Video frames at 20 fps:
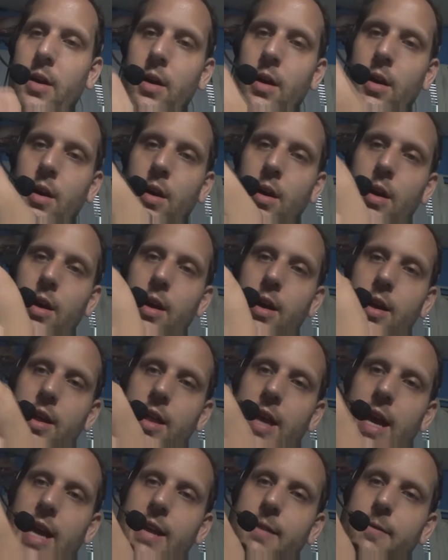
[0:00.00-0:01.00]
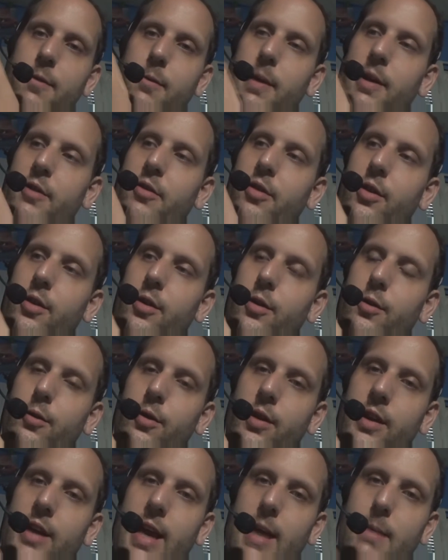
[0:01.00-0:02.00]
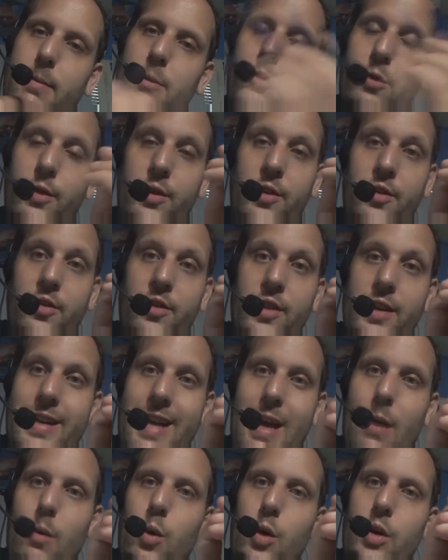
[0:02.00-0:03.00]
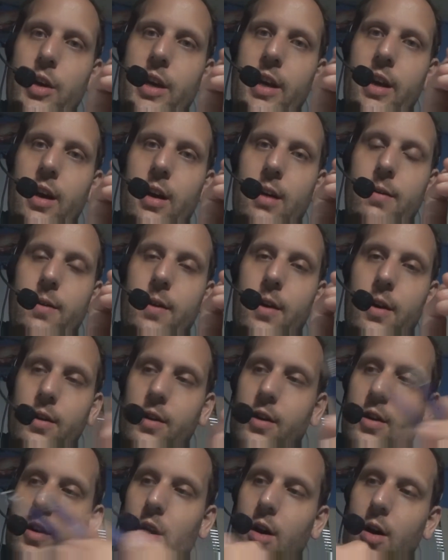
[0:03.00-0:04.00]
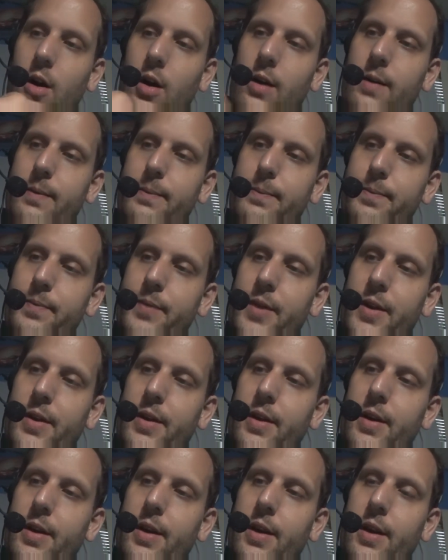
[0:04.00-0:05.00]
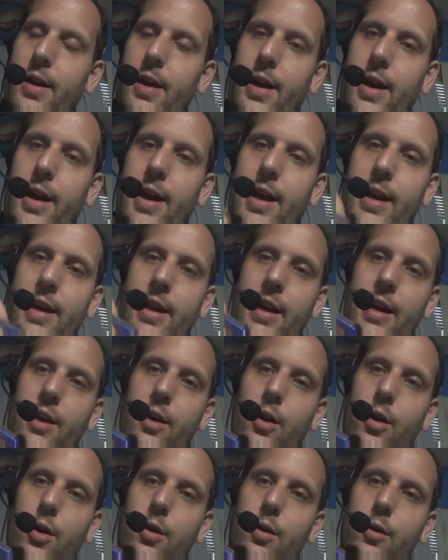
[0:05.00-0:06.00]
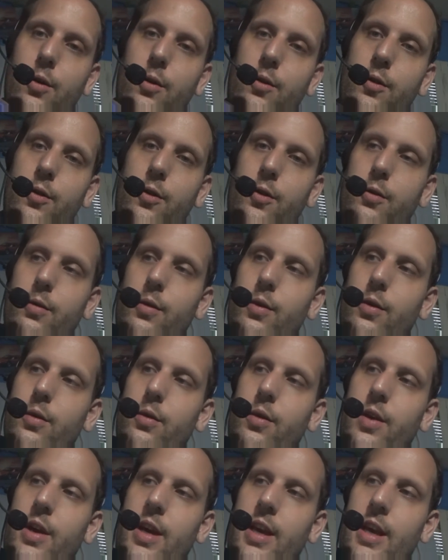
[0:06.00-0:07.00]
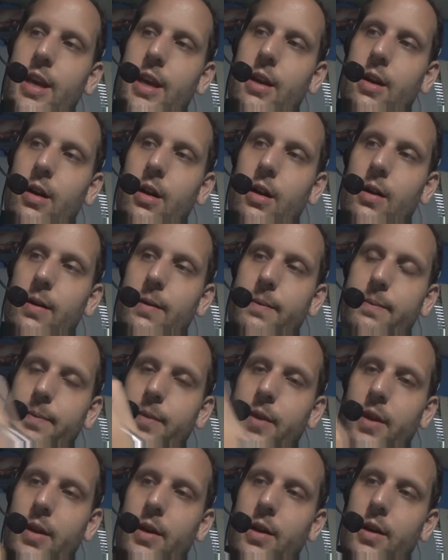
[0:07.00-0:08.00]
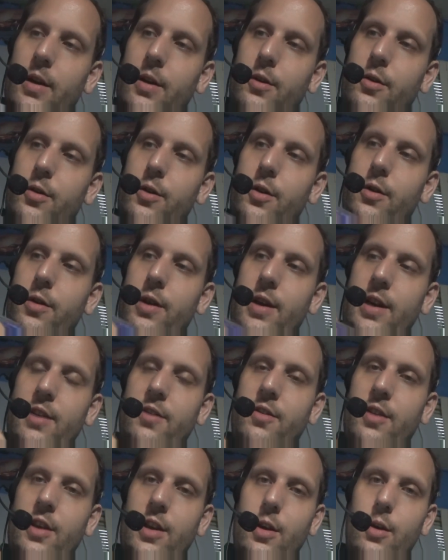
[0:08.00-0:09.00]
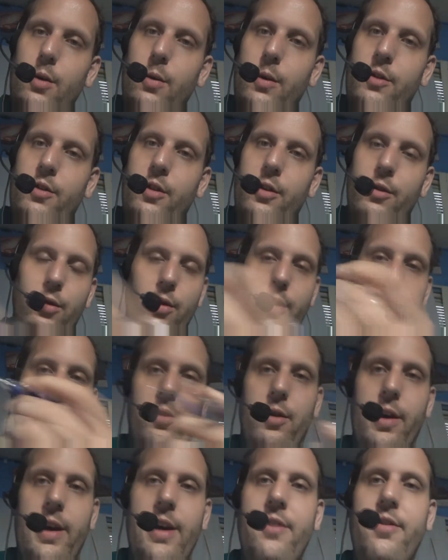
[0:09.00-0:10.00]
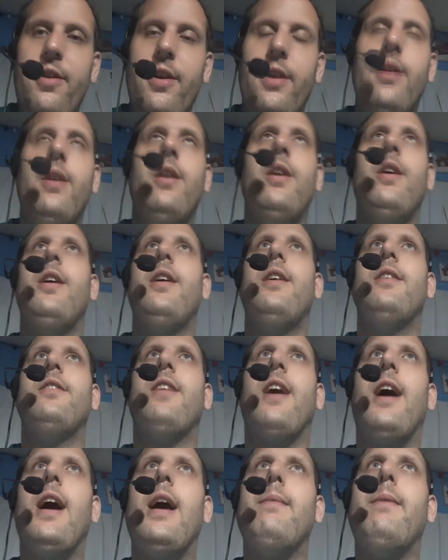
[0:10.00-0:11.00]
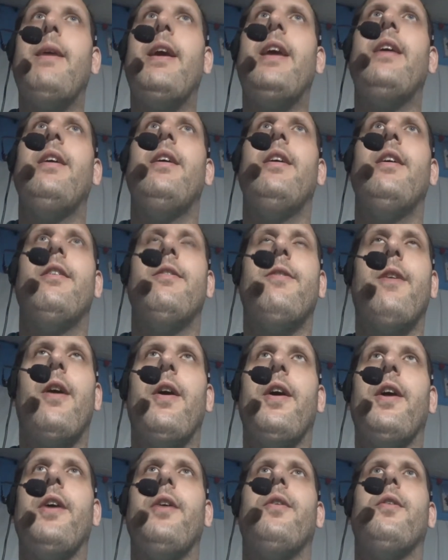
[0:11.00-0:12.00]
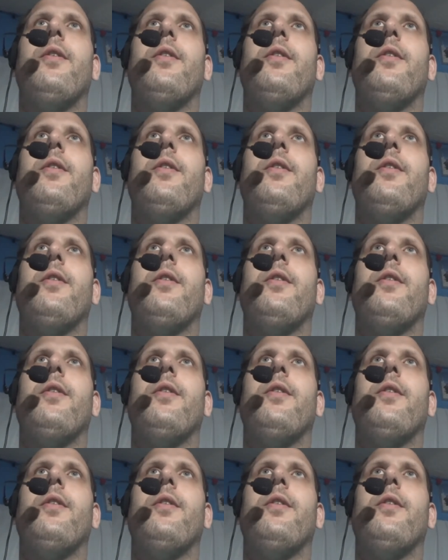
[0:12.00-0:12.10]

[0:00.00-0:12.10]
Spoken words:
that information goes through the CAN bus, which is the networking of the car, and it goes through here to your ECU, which controls your engine, timing, firing order.